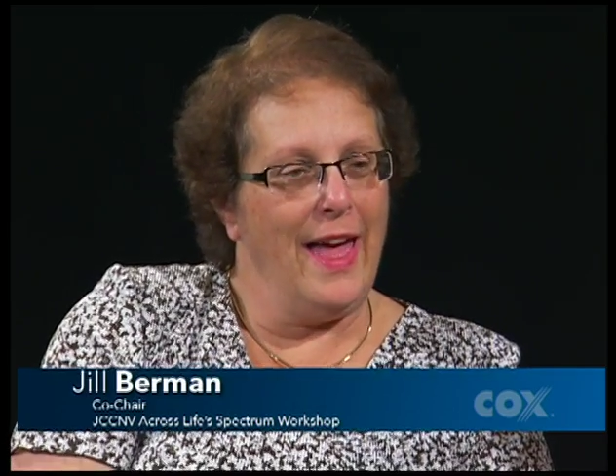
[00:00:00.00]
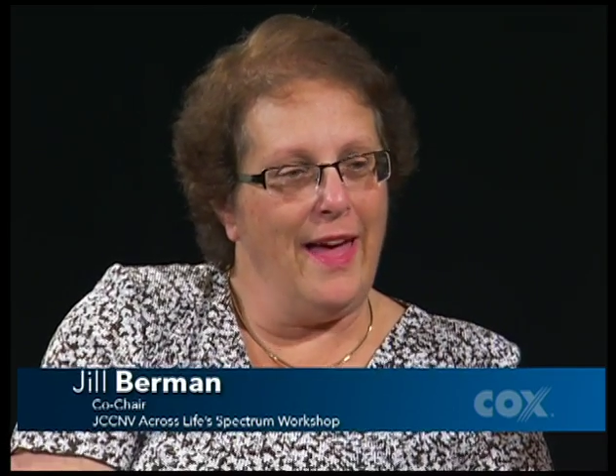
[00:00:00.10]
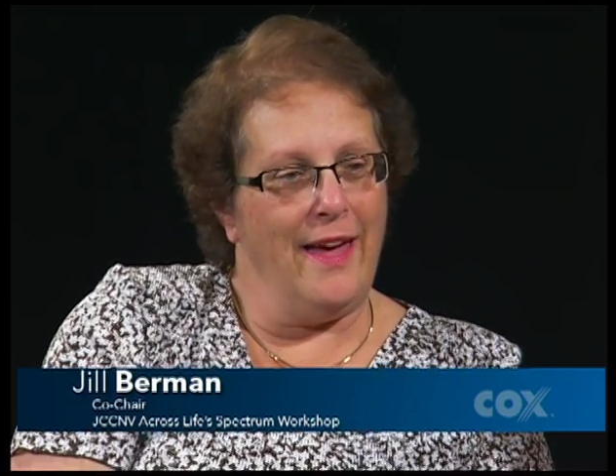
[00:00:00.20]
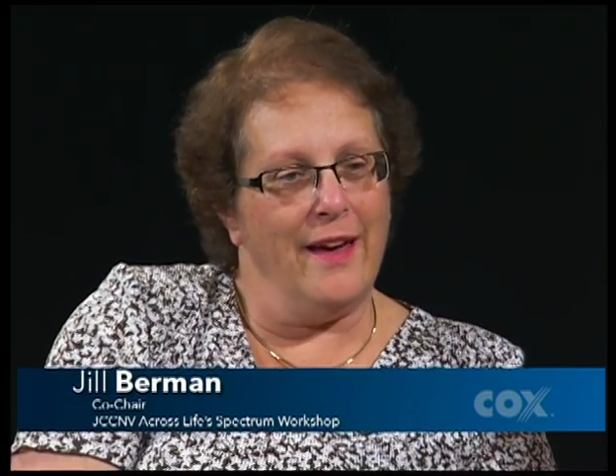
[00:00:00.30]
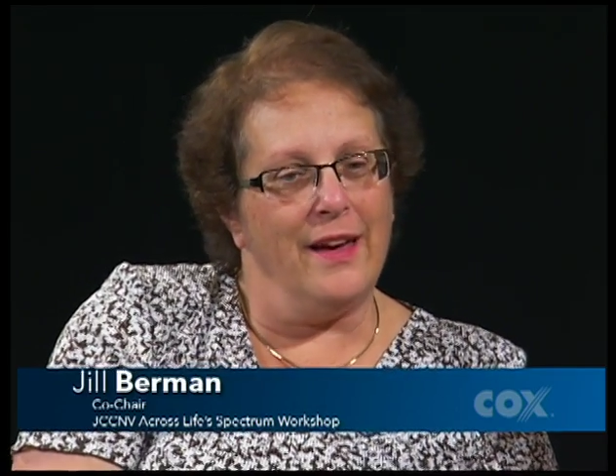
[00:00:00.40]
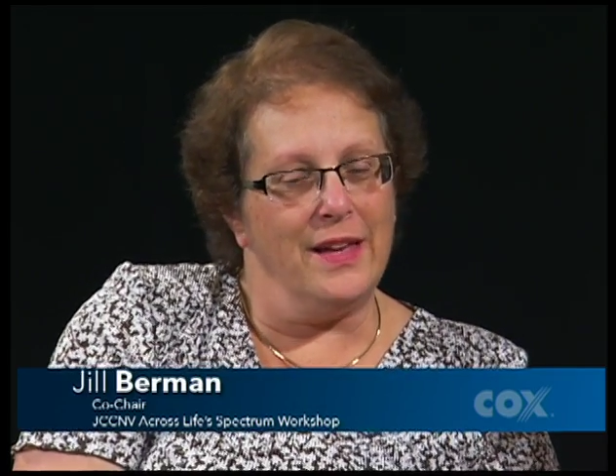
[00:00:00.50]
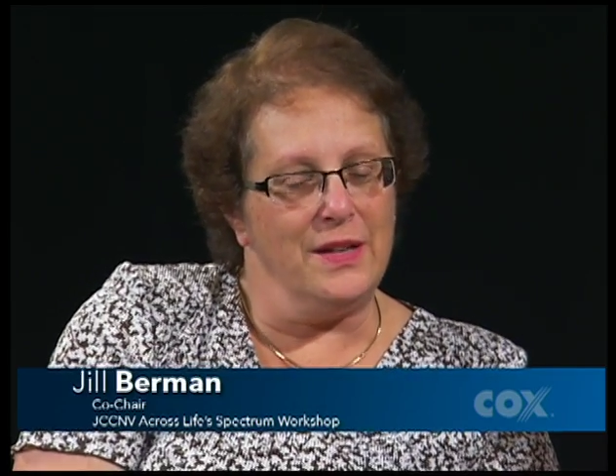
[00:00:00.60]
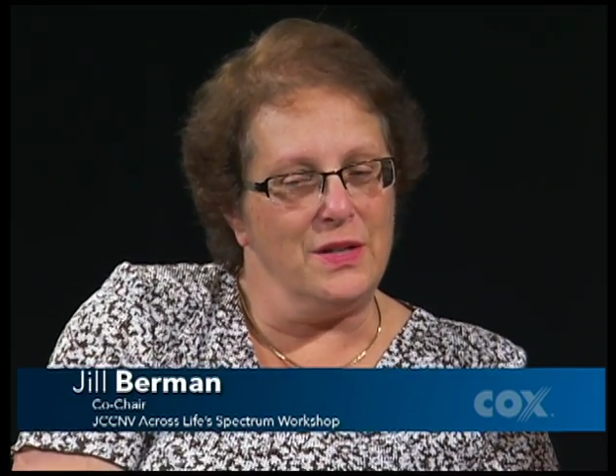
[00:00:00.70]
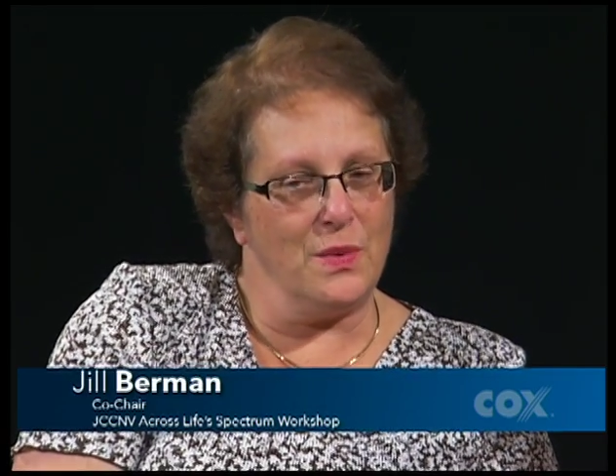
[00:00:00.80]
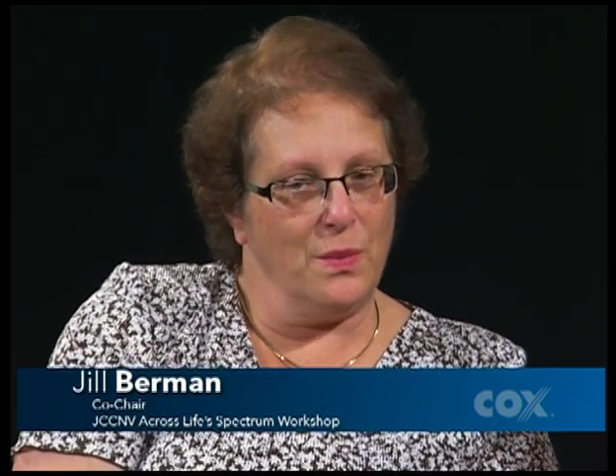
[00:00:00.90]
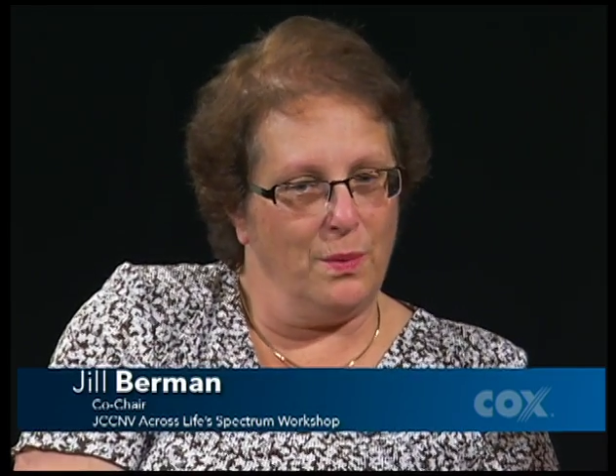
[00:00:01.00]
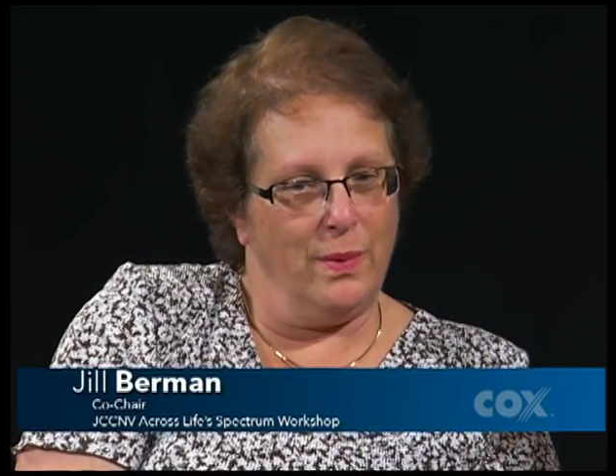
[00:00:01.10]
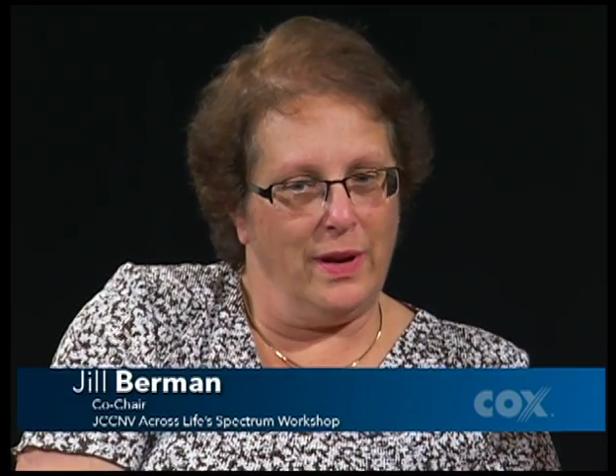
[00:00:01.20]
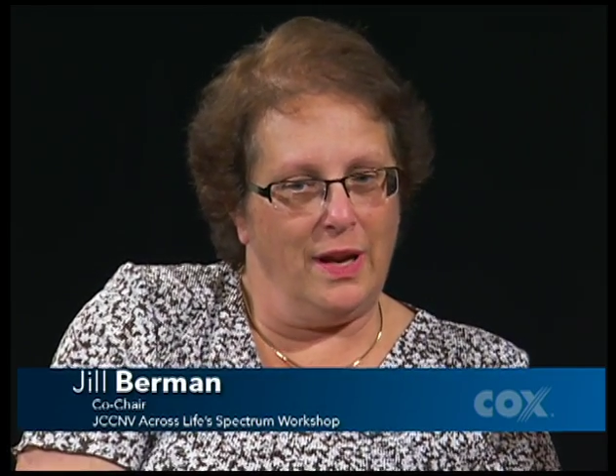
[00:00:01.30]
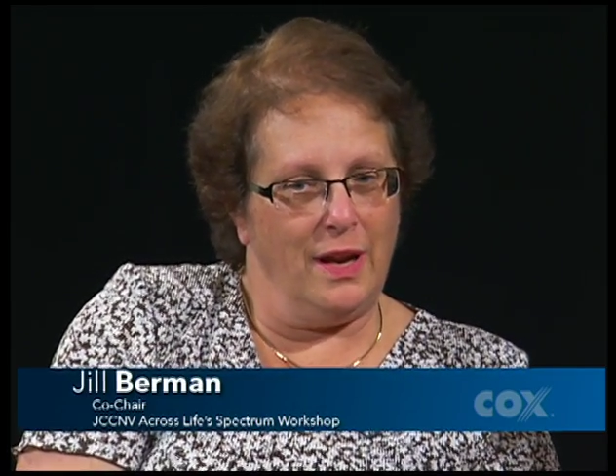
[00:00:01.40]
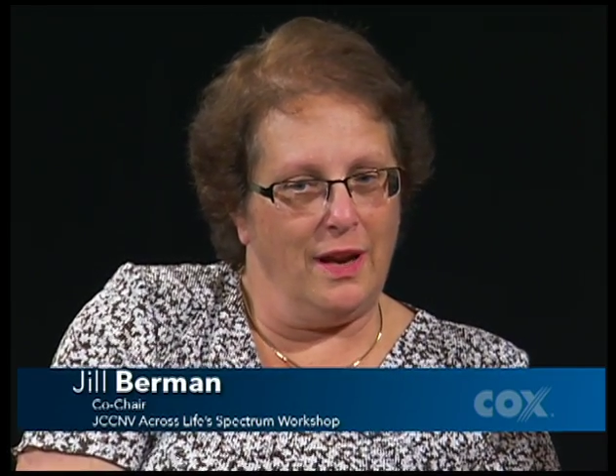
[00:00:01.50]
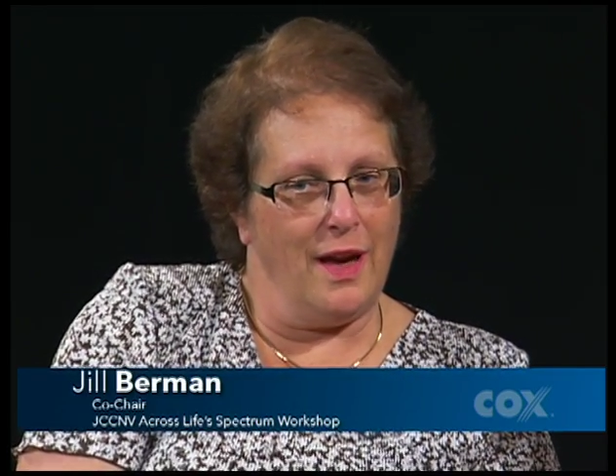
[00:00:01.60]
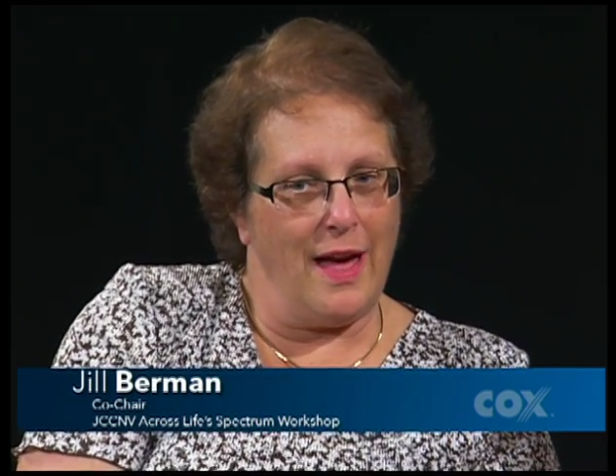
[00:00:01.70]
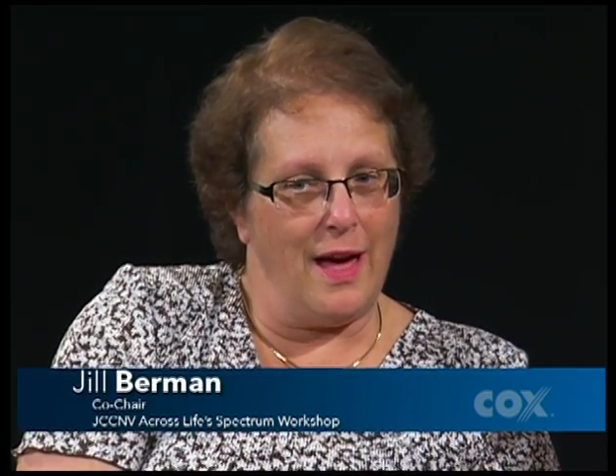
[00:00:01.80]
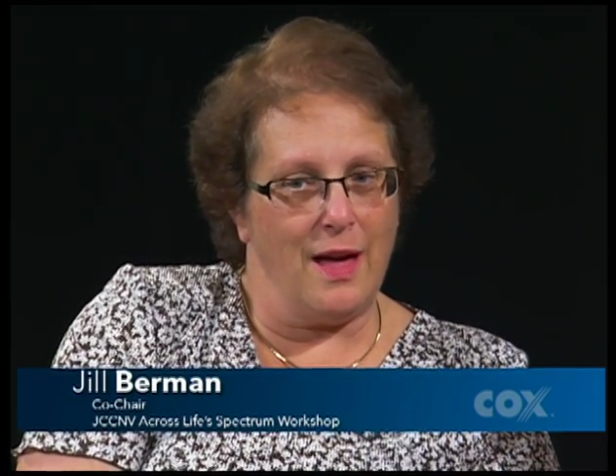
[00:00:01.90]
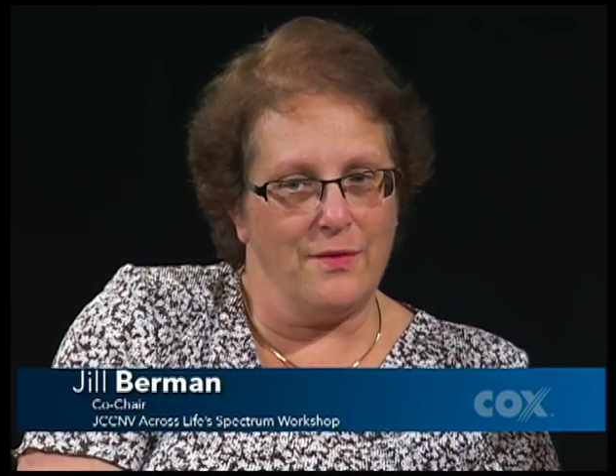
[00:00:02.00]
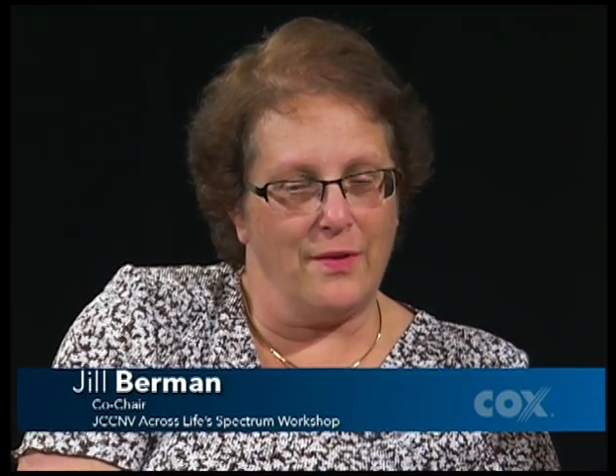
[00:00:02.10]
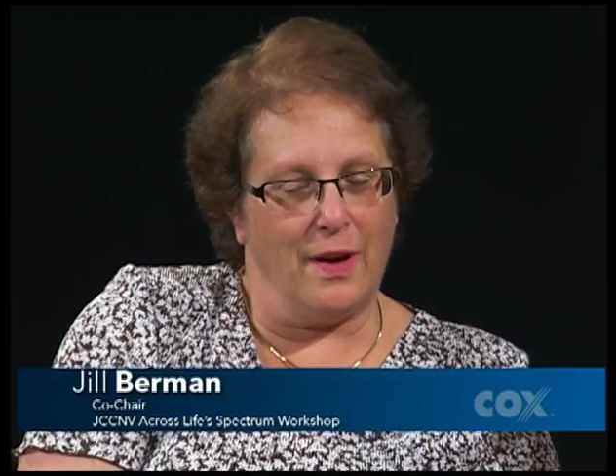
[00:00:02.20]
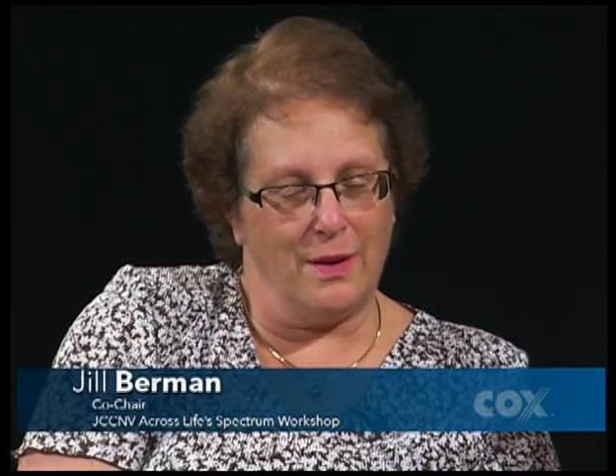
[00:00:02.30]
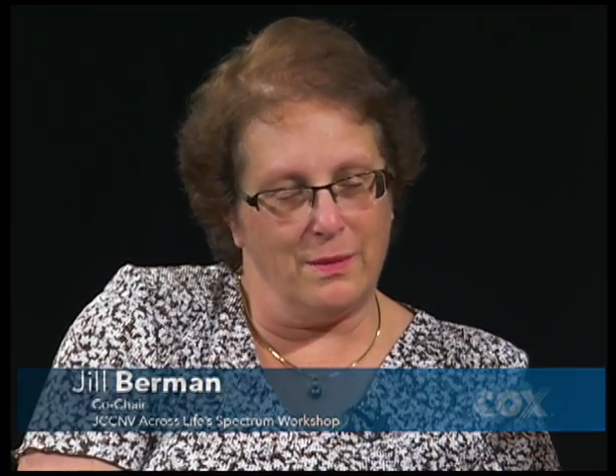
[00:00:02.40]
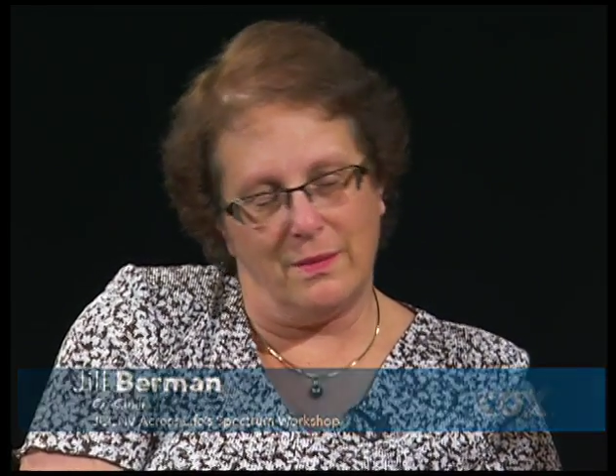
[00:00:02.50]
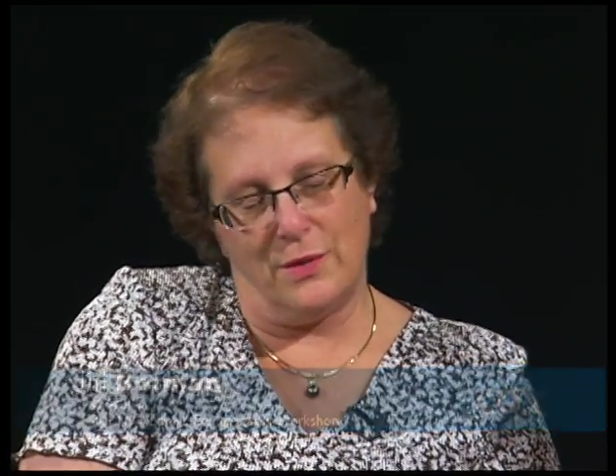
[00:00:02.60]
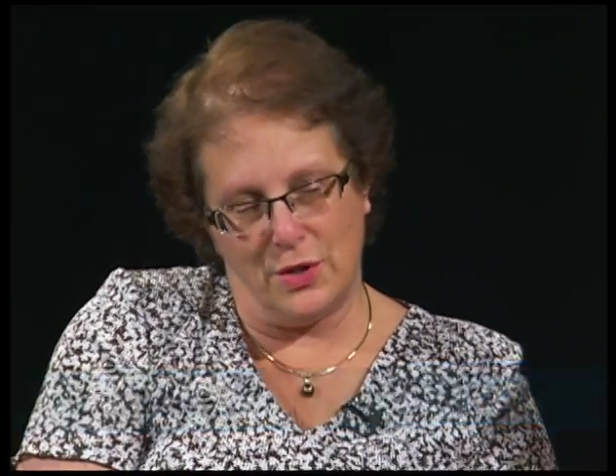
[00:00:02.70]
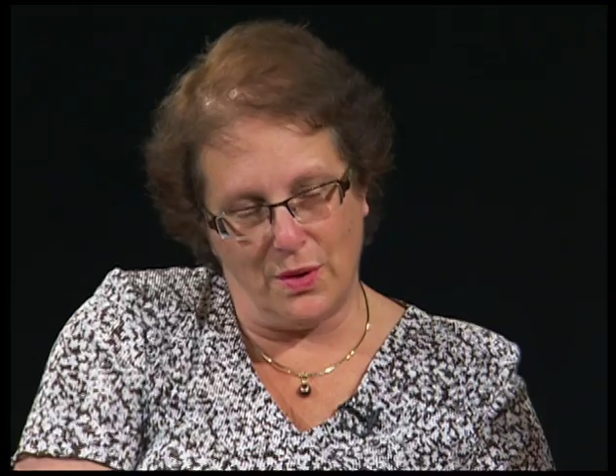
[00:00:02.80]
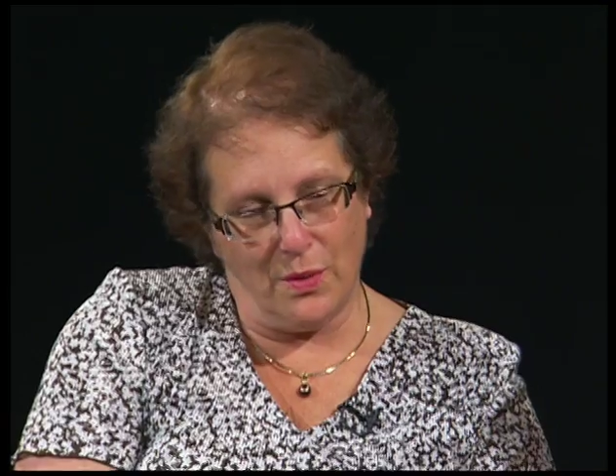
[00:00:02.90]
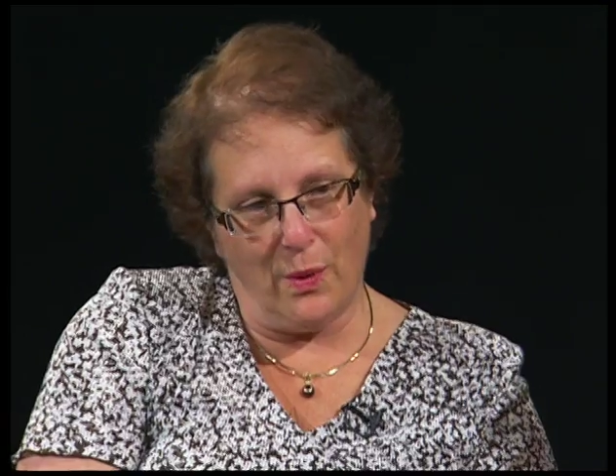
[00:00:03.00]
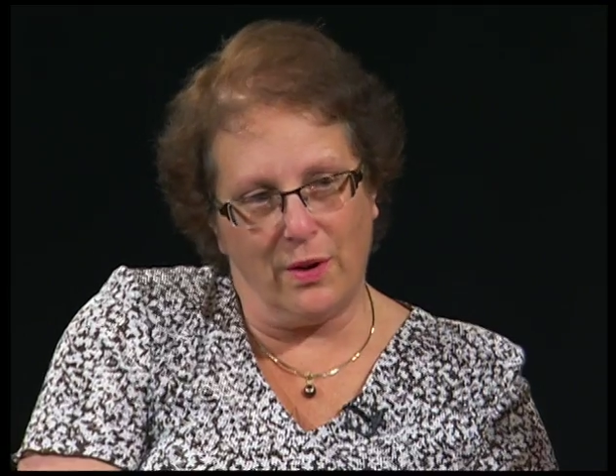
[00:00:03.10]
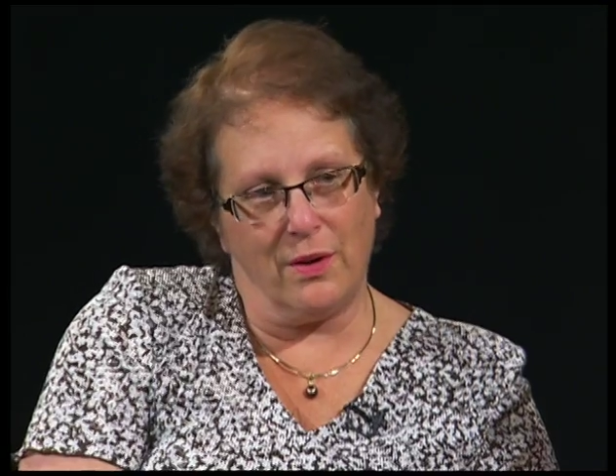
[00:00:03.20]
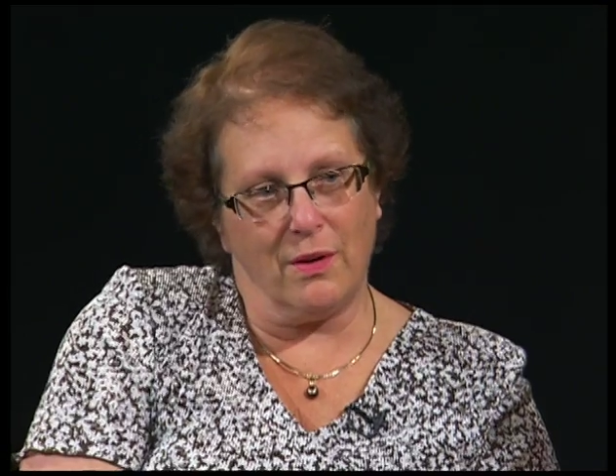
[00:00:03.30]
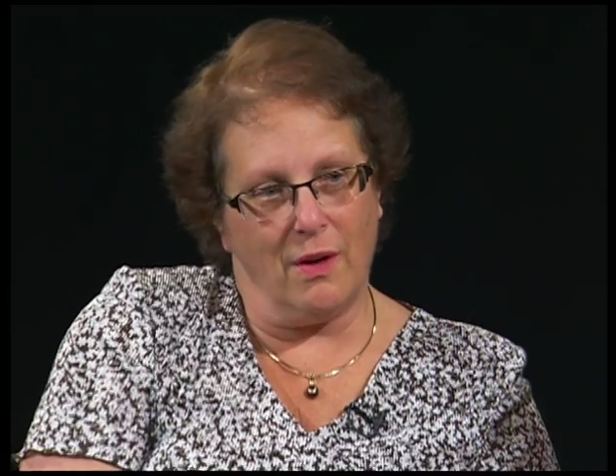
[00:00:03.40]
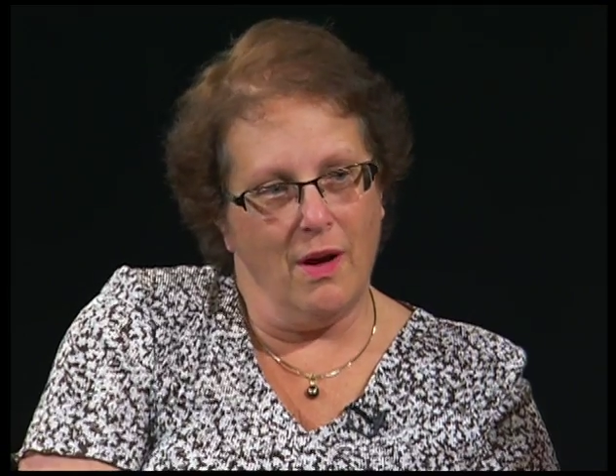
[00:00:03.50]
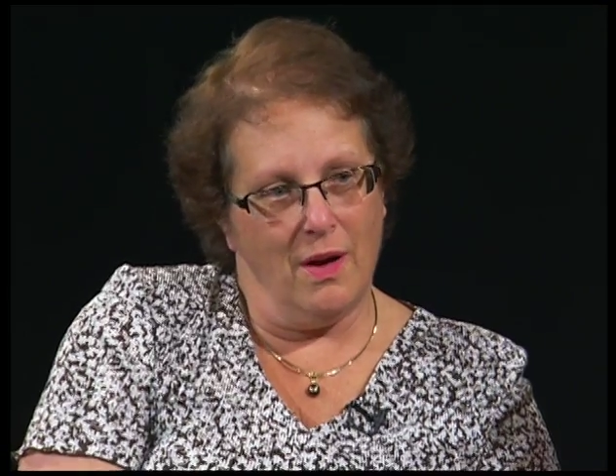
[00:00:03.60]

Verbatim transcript: and we have um, Judith Warner,